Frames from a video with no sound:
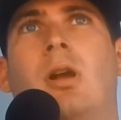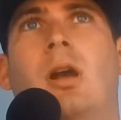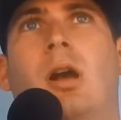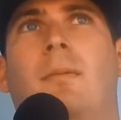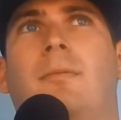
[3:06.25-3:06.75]

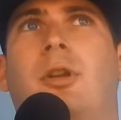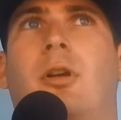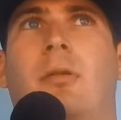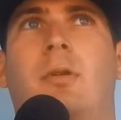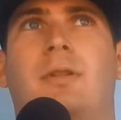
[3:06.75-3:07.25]

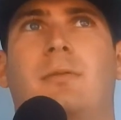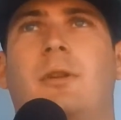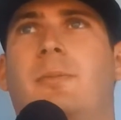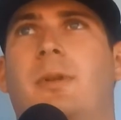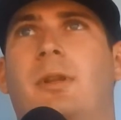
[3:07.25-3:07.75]
It wasn't
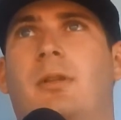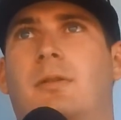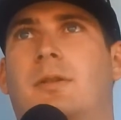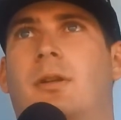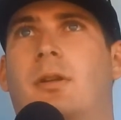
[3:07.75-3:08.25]
with me the
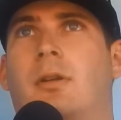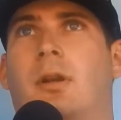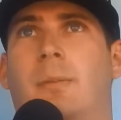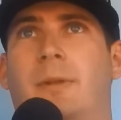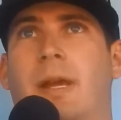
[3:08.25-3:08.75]
other start.
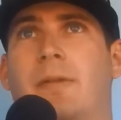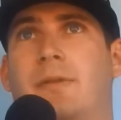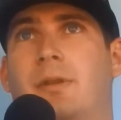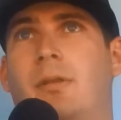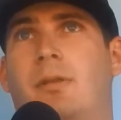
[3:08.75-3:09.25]
That
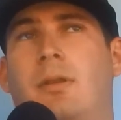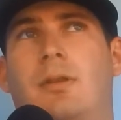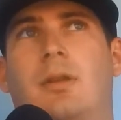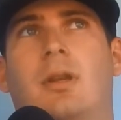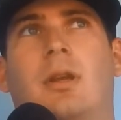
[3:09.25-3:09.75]
was another
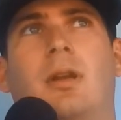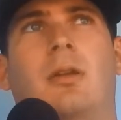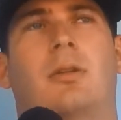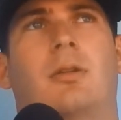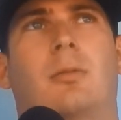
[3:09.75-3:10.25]
thing that
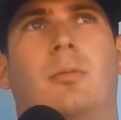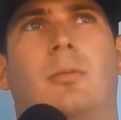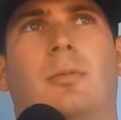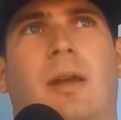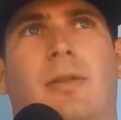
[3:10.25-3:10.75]

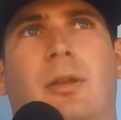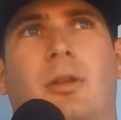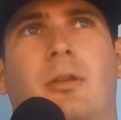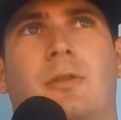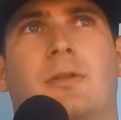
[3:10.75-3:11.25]
I
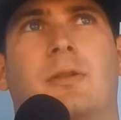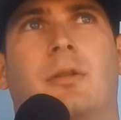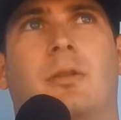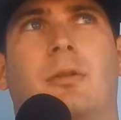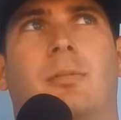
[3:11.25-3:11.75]
think goes into
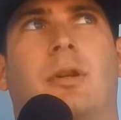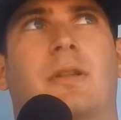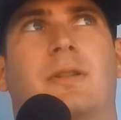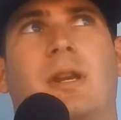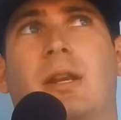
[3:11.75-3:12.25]
the learning
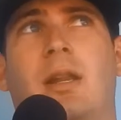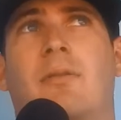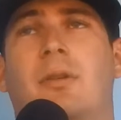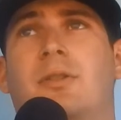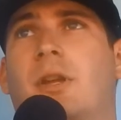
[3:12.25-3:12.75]
process. I didn't
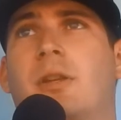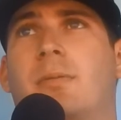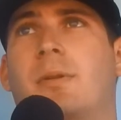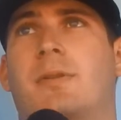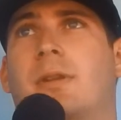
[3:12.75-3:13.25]
have a good
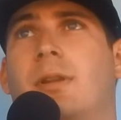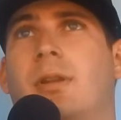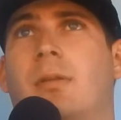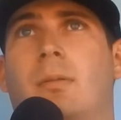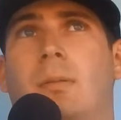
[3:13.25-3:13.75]
changeup on
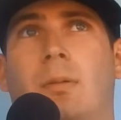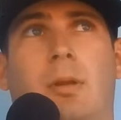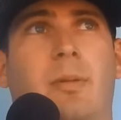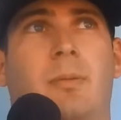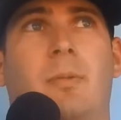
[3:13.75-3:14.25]
Sunday, and
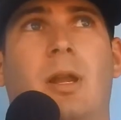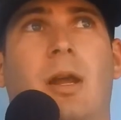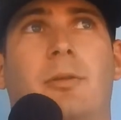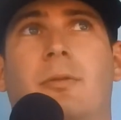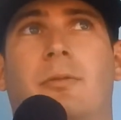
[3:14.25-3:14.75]

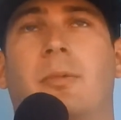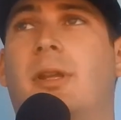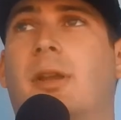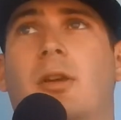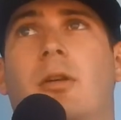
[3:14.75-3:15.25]
I knew from the
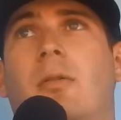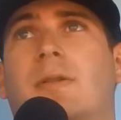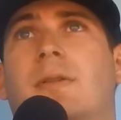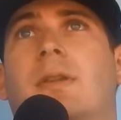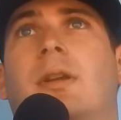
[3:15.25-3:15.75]
get-go it
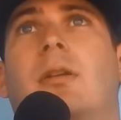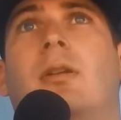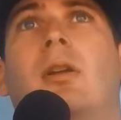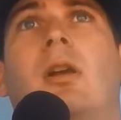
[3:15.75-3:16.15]
wasn't there.